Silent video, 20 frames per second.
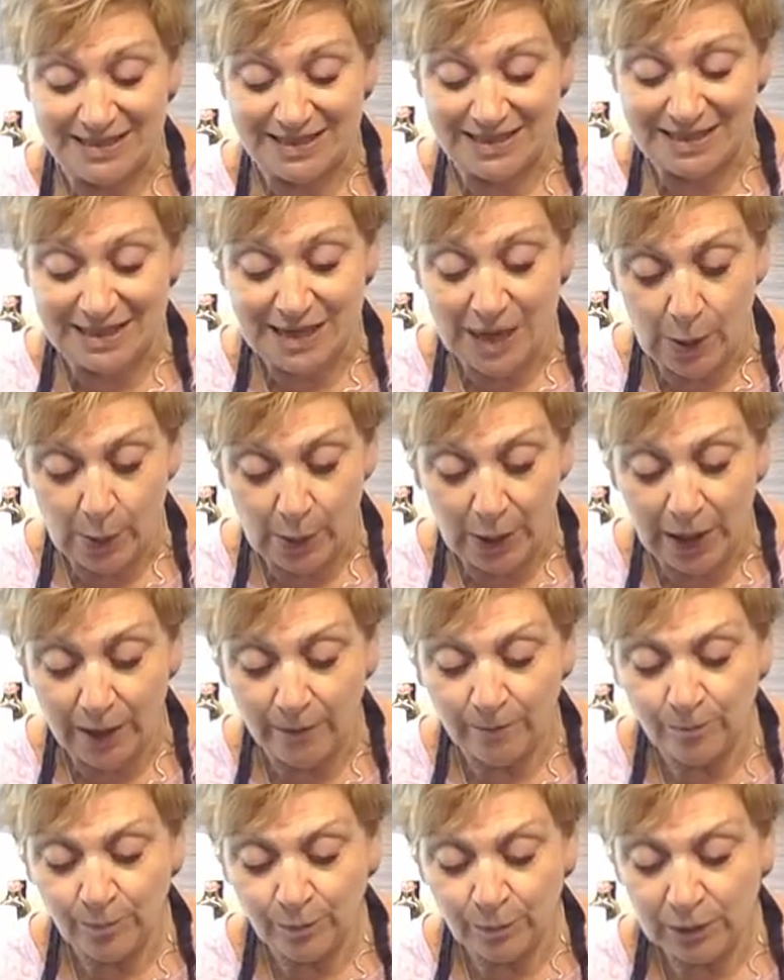slower.
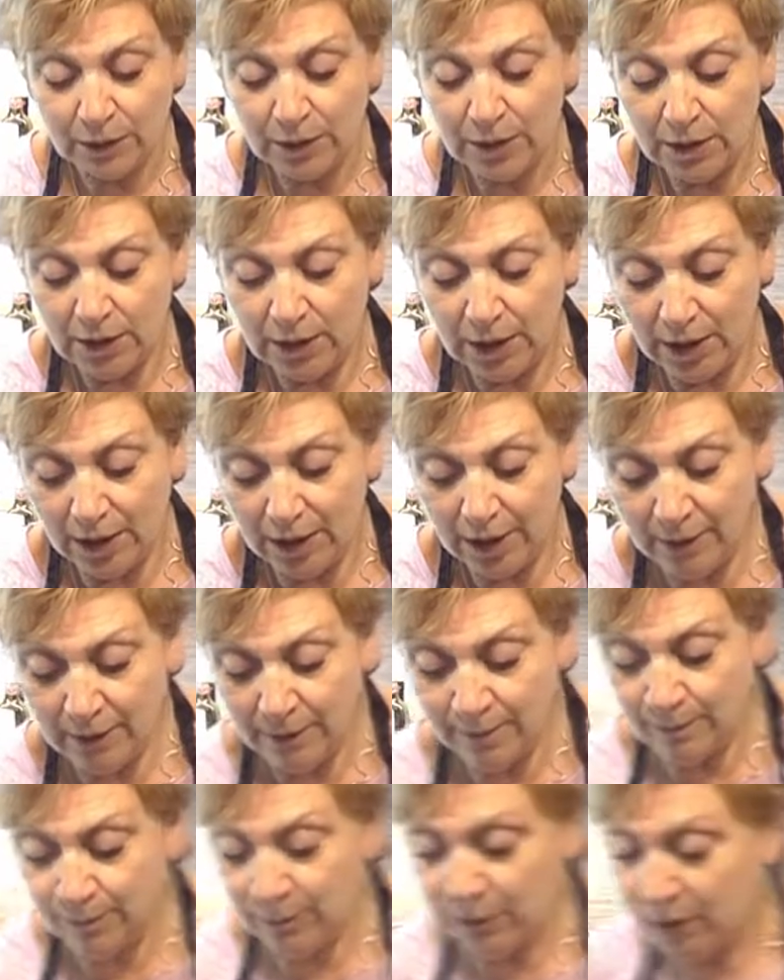So
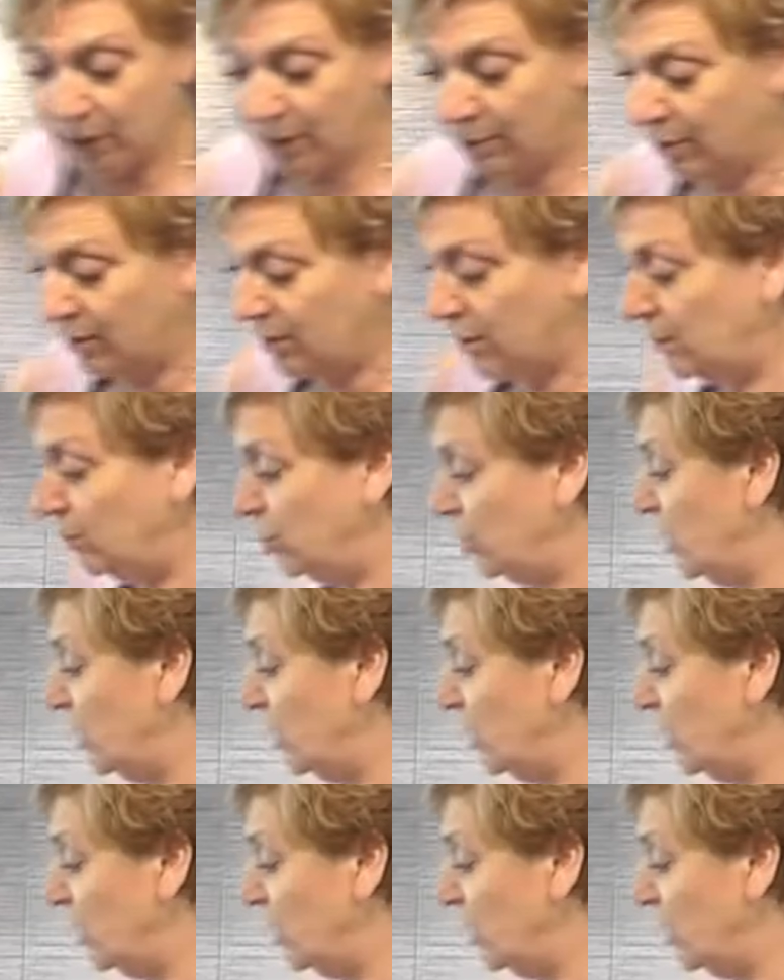I'm going to put